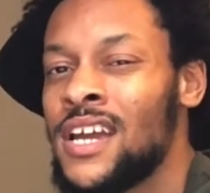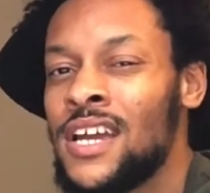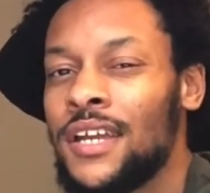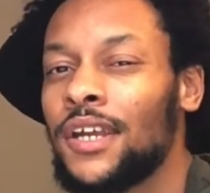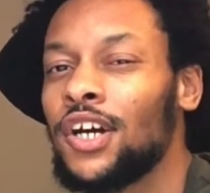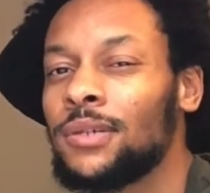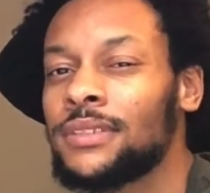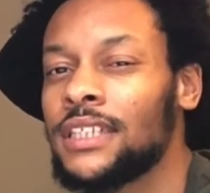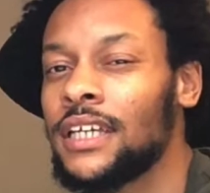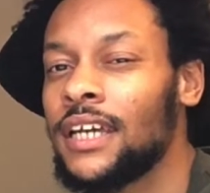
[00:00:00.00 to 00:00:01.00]
You know what I'm
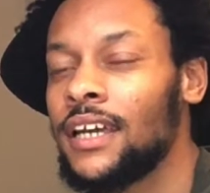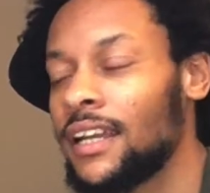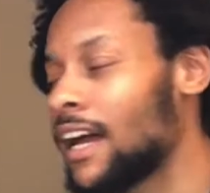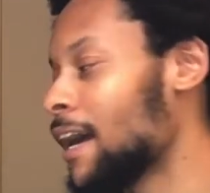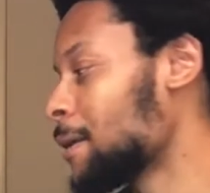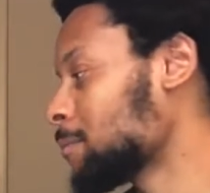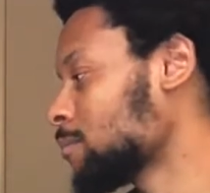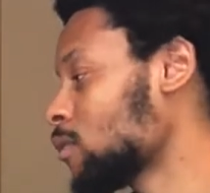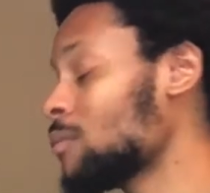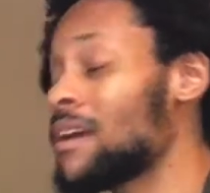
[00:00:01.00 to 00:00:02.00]
saying? Like,
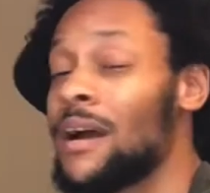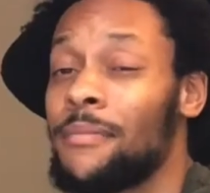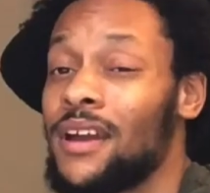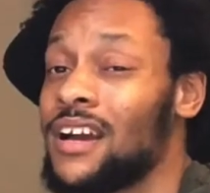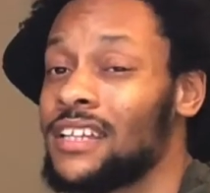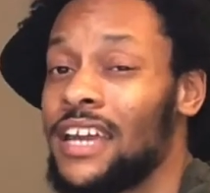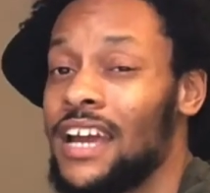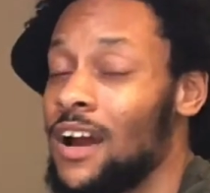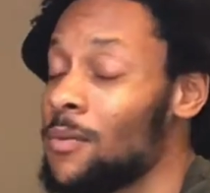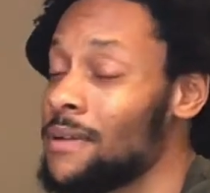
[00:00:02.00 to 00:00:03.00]
hope y'all be out there.
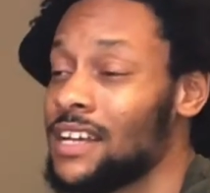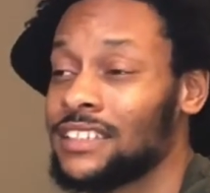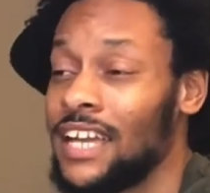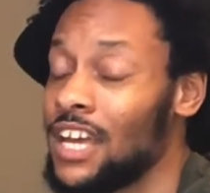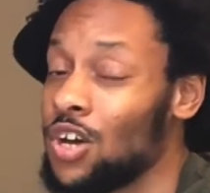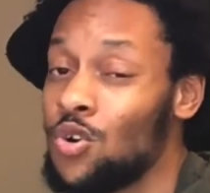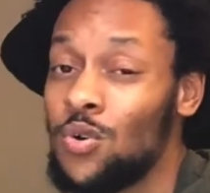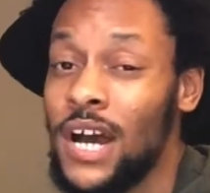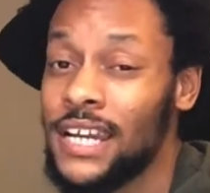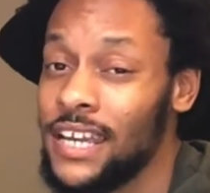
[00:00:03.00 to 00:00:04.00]
I hope y'all staying cool
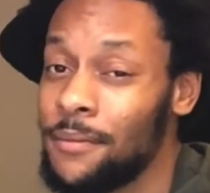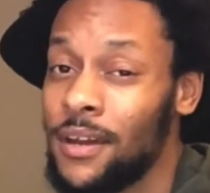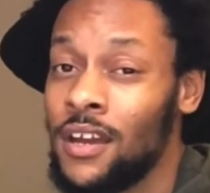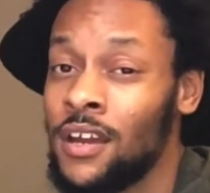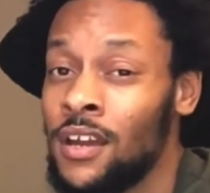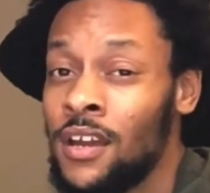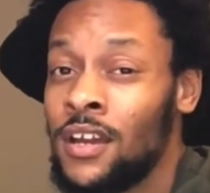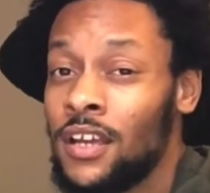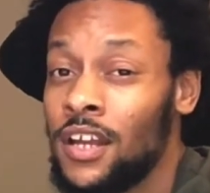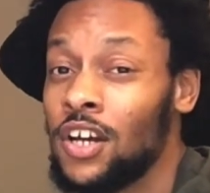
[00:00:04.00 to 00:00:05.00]
out there, man.
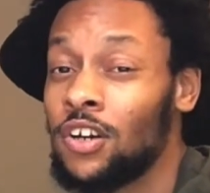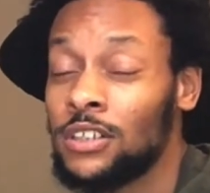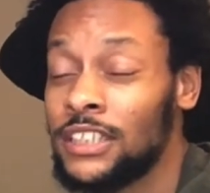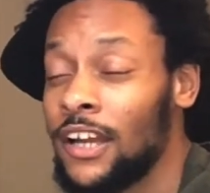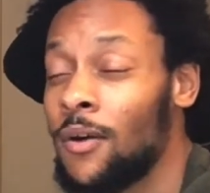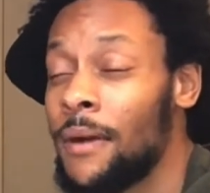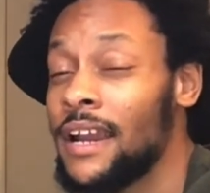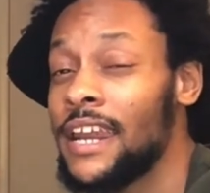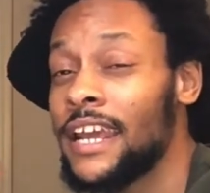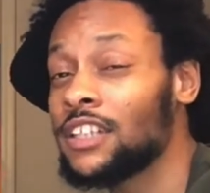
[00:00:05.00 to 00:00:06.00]
You know what I'm saying? All my
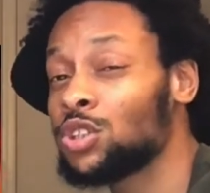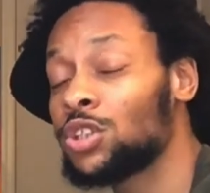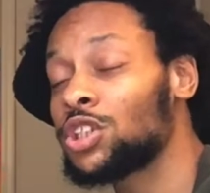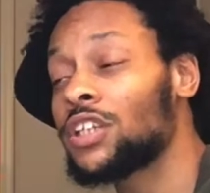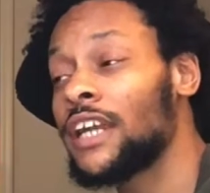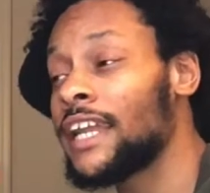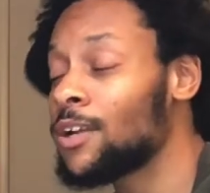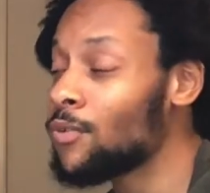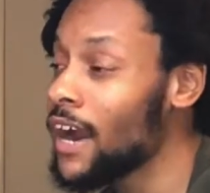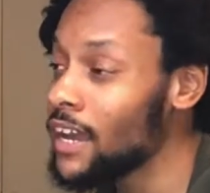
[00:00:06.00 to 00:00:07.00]
niggas, treat your lady
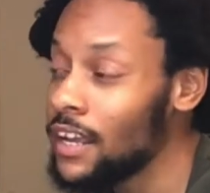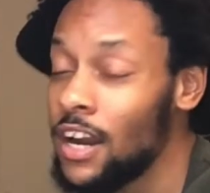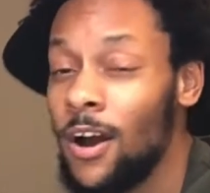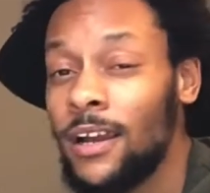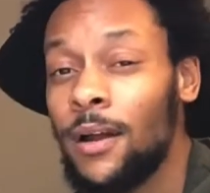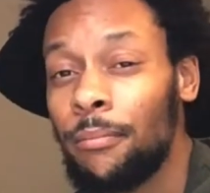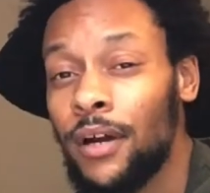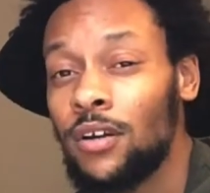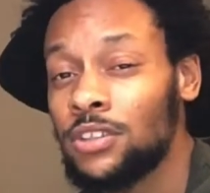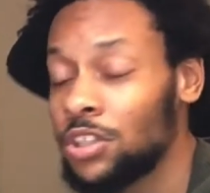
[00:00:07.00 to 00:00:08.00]
right. You know that,
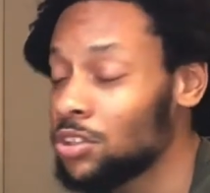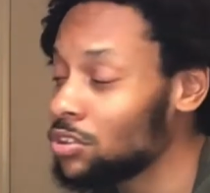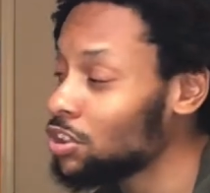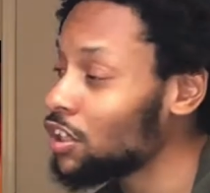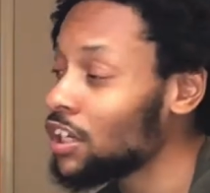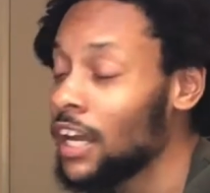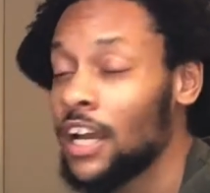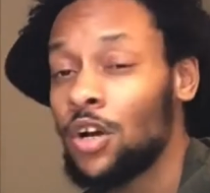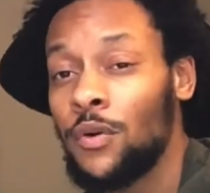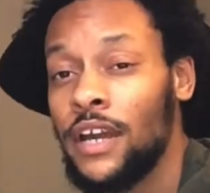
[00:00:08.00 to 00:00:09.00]
bro. Treat her like a
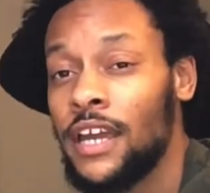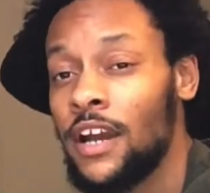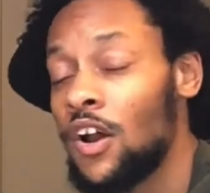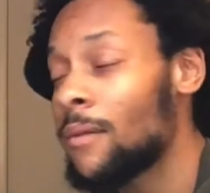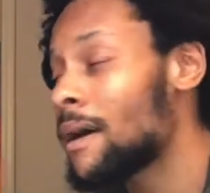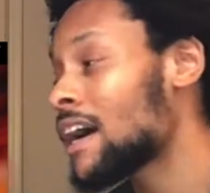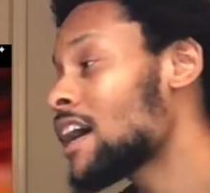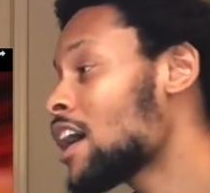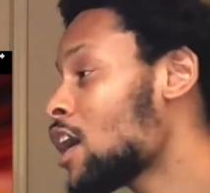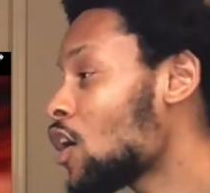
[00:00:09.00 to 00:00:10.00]
queen. All
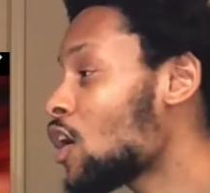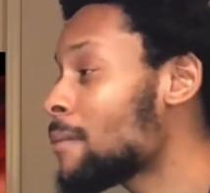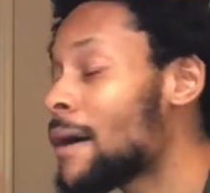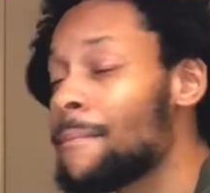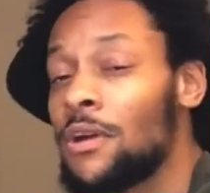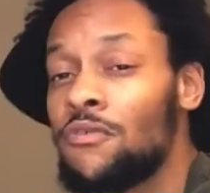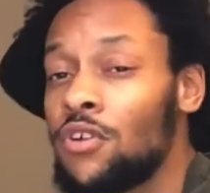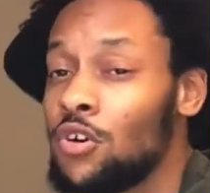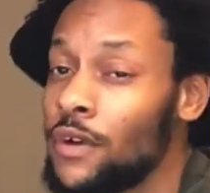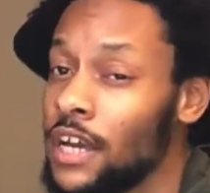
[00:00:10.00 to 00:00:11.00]
my beautiful
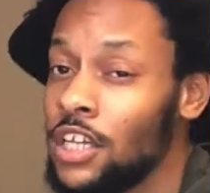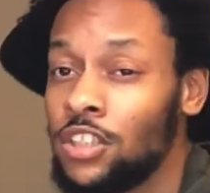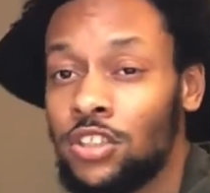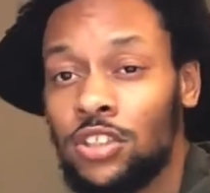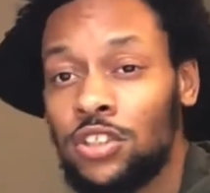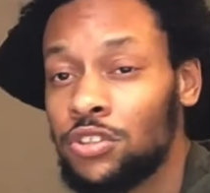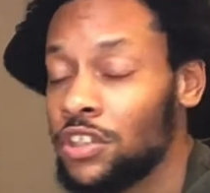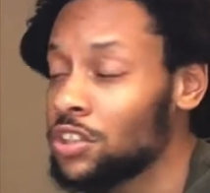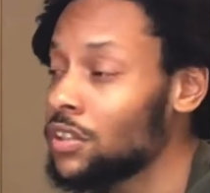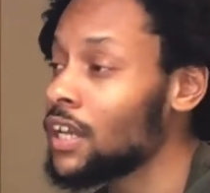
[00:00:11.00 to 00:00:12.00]
queens,
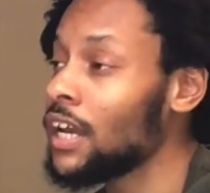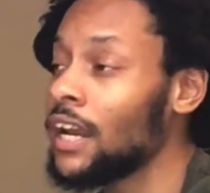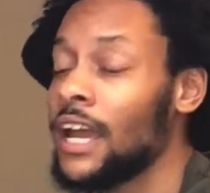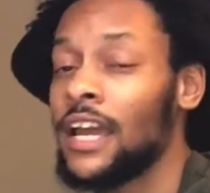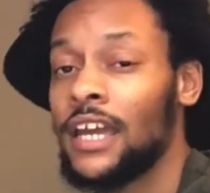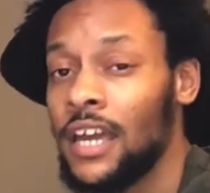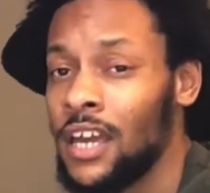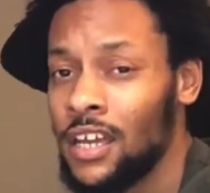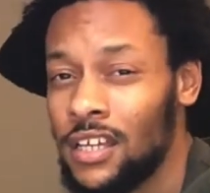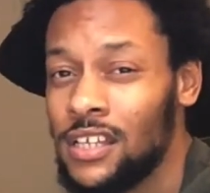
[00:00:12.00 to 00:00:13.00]
treat your nigga like a
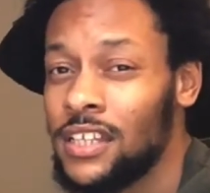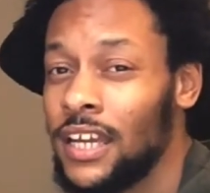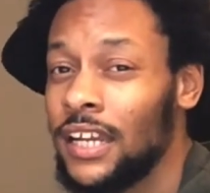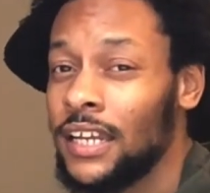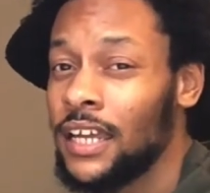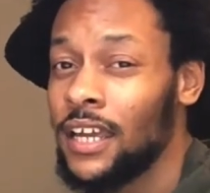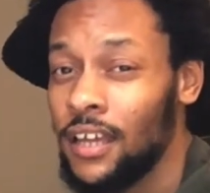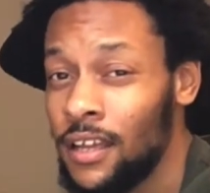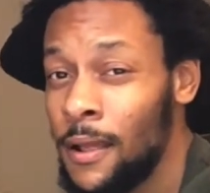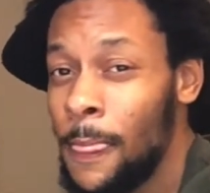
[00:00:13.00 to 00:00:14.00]
king. You diggity
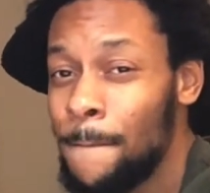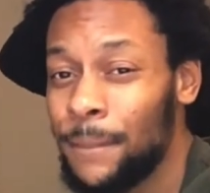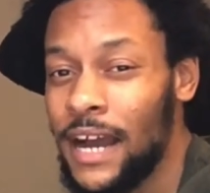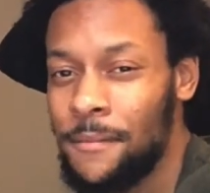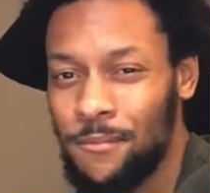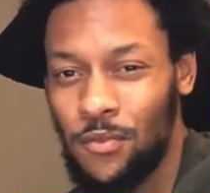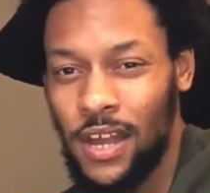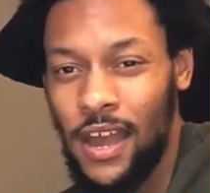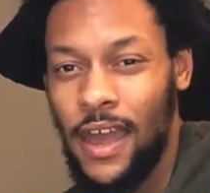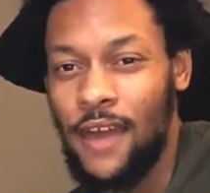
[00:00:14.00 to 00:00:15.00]
dig? But we
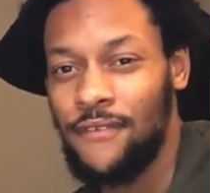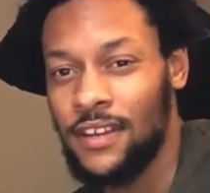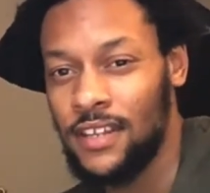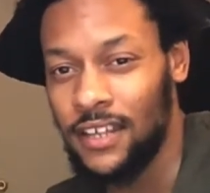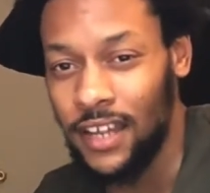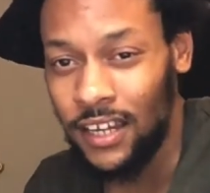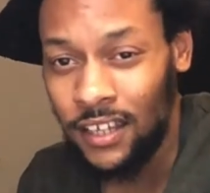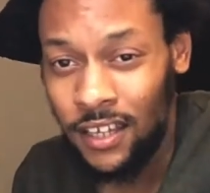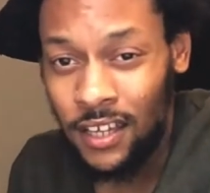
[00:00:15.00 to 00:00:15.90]
got effing Dadealer.